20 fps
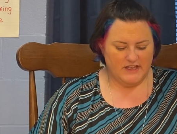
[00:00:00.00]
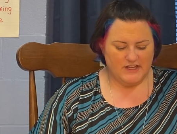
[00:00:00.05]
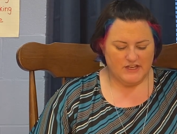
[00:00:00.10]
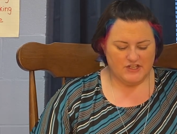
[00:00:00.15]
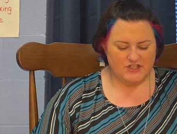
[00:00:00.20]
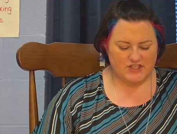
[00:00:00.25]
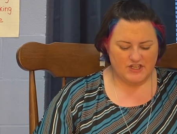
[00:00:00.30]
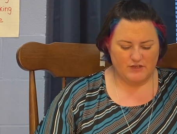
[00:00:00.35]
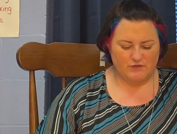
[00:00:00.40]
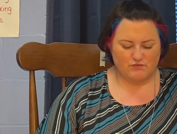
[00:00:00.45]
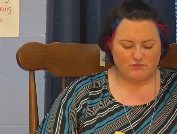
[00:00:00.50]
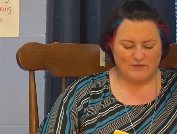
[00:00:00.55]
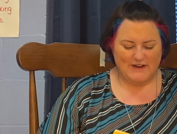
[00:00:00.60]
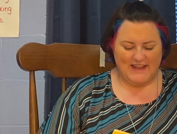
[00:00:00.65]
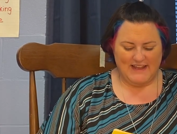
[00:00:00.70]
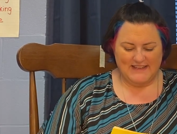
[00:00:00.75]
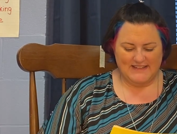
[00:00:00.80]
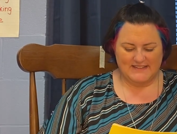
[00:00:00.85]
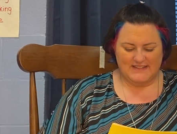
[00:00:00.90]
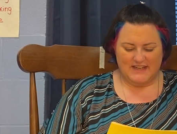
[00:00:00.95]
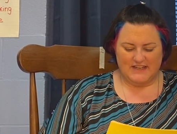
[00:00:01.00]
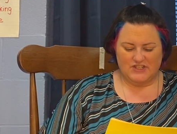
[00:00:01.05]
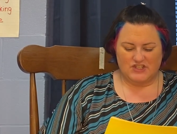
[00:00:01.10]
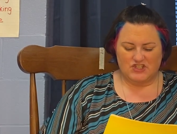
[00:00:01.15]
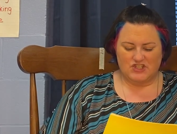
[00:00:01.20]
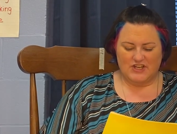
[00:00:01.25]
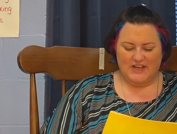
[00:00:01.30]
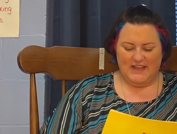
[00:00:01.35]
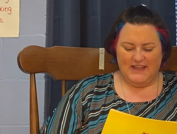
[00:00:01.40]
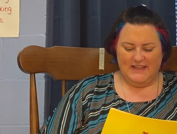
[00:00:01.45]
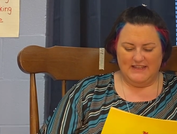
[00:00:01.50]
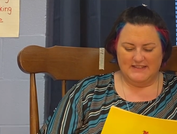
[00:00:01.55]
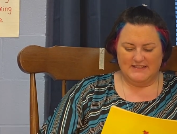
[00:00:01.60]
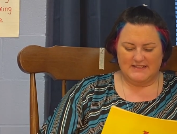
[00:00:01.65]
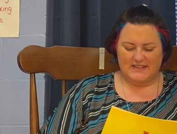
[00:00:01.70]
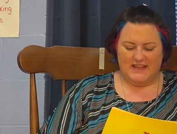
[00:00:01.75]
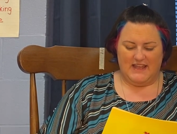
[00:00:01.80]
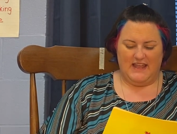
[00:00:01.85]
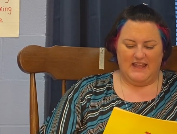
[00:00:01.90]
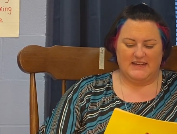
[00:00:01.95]
She raced and
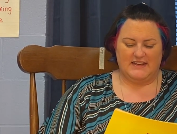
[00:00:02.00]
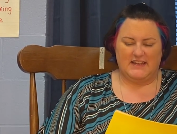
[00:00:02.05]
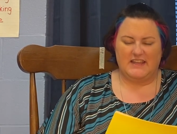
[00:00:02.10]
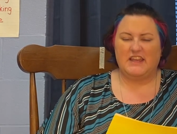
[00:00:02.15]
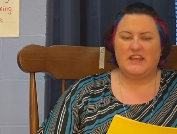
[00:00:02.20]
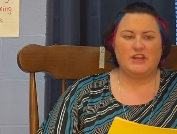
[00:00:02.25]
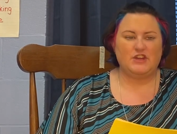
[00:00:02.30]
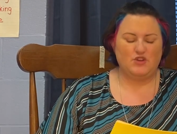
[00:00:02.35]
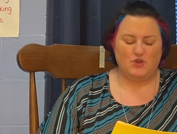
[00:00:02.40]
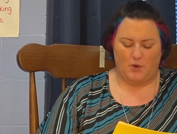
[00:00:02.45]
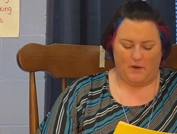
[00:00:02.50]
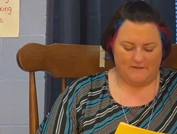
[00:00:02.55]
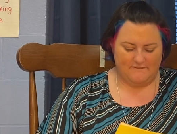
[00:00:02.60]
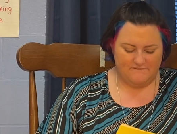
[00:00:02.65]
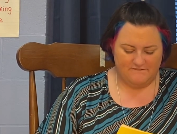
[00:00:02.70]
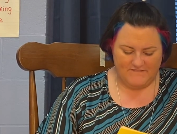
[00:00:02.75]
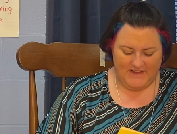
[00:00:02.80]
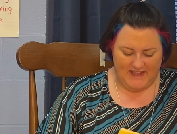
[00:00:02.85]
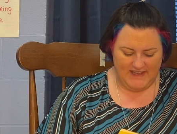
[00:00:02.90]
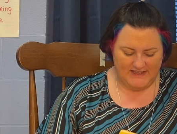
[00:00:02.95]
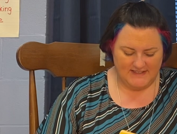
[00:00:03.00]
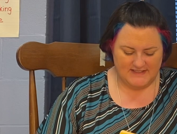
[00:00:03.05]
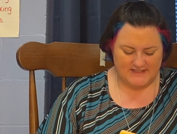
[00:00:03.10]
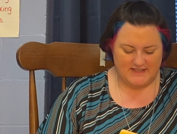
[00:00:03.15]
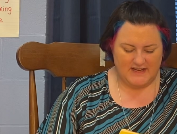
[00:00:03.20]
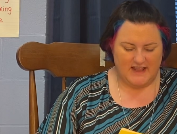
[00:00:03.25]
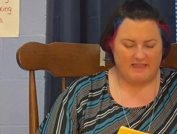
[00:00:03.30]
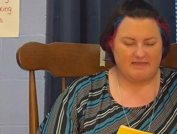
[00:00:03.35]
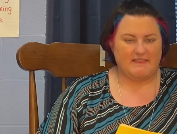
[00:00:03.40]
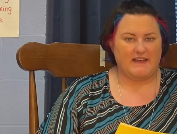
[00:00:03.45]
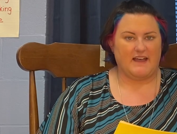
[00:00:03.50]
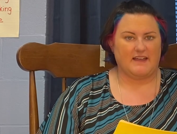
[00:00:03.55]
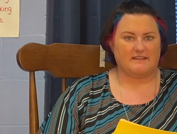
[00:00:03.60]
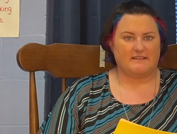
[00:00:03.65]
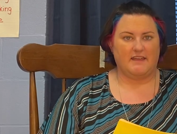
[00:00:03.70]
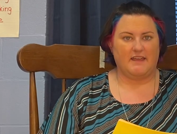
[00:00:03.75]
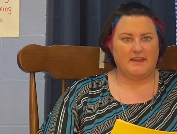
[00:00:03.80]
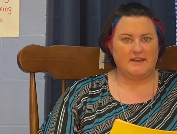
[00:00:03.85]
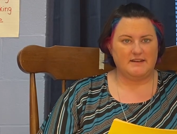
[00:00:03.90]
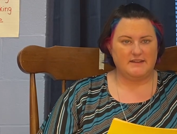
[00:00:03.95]
chased and in your face that
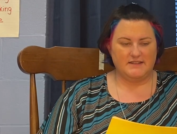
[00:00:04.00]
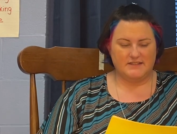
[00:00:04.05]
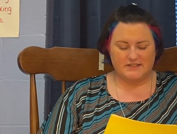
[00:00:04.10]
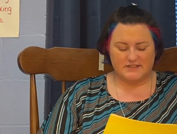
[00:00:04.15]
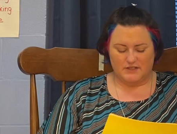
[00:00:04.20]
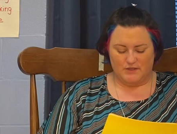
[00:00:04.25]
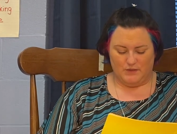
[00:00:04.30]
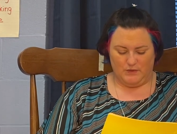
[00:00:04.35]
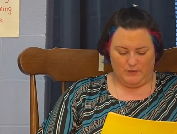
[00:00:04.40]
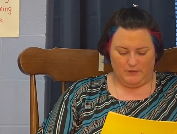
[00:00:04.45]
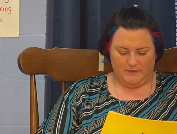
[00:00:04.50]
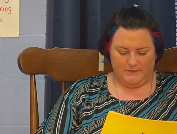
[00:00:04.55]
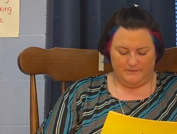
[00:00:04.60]
Katie Sue.